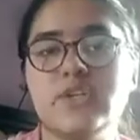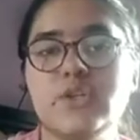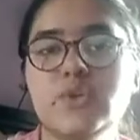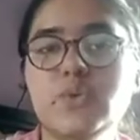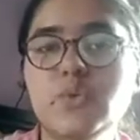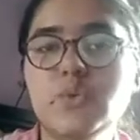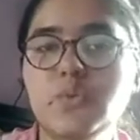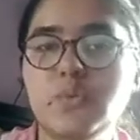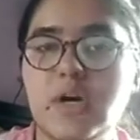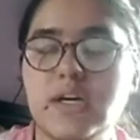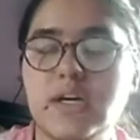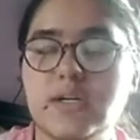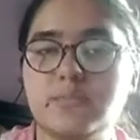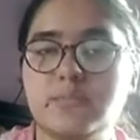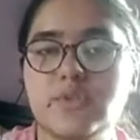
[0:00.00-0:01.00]
to
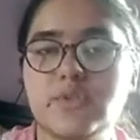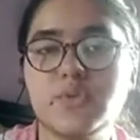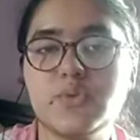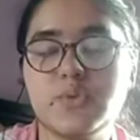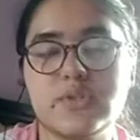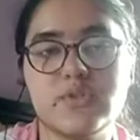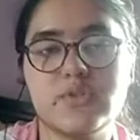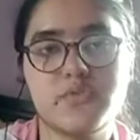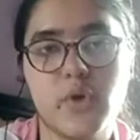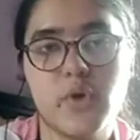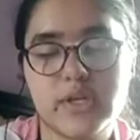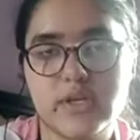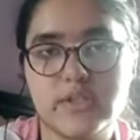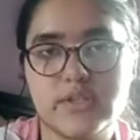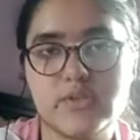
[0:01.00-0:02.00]
uh, to to
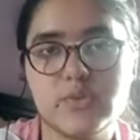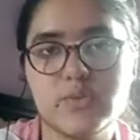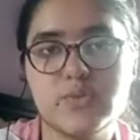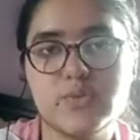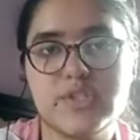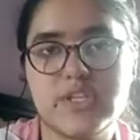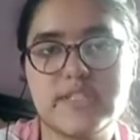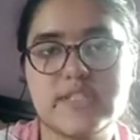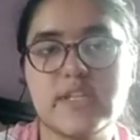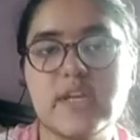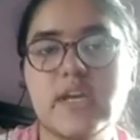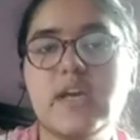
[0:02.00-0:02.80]
for uh, to just